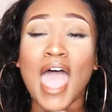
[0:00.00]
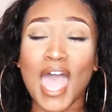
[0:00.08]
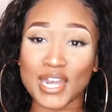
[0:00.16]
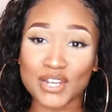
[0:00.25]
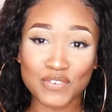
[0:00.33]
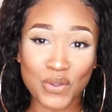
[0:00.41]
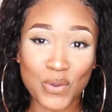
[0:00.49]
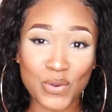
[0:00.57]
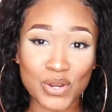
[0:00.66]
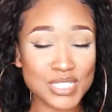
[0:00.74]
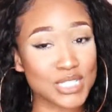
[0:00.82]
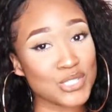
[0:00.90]
And of
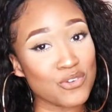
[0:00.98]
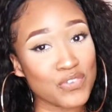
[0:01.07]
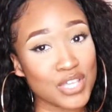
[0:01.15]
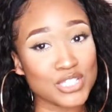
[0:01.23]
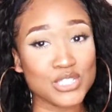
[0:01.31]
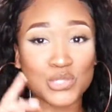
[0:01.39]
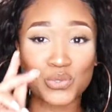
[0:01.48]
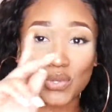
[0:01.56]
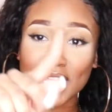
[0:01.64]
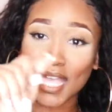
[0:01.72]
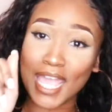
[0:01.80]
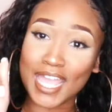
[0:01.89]
course, don't forget to
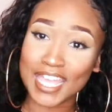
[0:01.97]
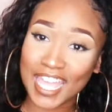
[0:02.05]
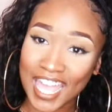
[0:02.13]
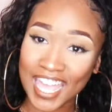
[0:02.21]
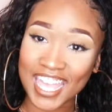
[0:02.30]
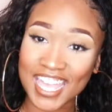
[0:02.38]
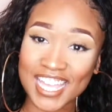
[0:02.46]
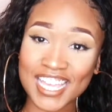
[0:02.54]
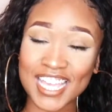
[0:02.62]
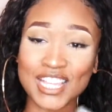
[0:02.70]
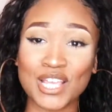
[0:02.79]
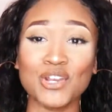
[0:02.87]
join Gang
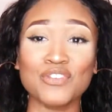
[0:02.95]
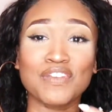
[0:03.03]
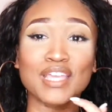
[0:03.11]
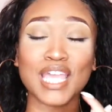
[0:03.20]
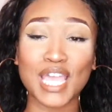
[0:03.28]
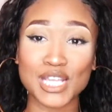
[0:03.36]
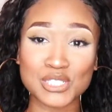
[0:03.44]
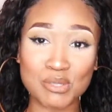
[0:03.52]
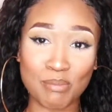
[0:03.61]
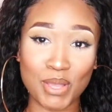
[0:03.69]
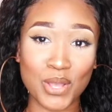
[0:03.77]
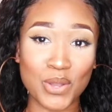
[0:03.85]
Gang, hit that
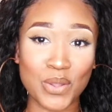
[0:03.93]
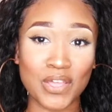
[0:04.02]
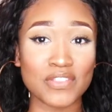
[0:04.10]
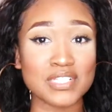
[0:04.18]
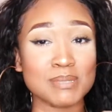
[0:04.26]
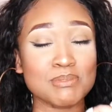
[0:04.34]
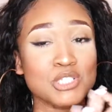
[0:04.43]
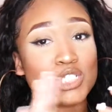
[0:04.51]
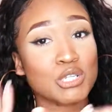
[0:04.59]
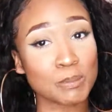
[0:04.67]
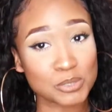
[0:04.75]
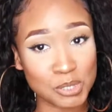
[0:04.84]
notification bell and the
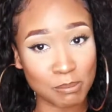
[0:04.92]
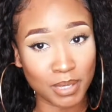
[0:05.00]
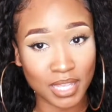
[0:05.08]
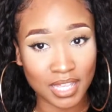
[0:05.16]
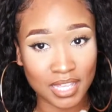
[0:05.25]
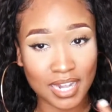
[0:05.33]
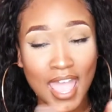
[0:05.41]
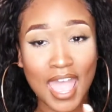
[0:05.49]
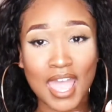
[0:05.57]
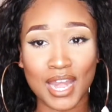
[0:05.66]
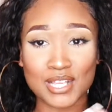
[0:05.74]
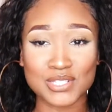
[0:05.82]
subscription button,
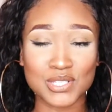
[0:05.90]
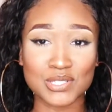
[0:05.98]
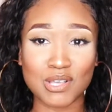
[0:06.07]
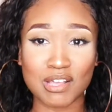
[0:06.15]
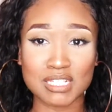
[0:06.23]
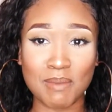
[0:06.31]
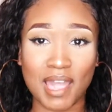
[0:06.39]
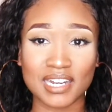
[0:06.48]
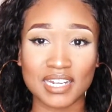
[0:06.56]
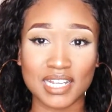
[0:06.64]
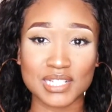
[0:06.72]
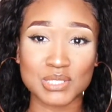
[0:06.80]
and I'll see you dolls back
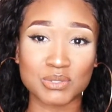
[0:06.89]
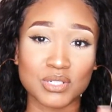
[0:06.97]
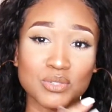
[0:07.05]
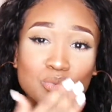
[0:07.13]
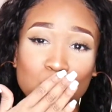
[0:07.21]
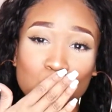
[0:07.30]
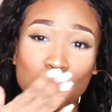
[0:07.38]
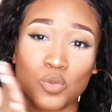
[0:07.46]
in the next one.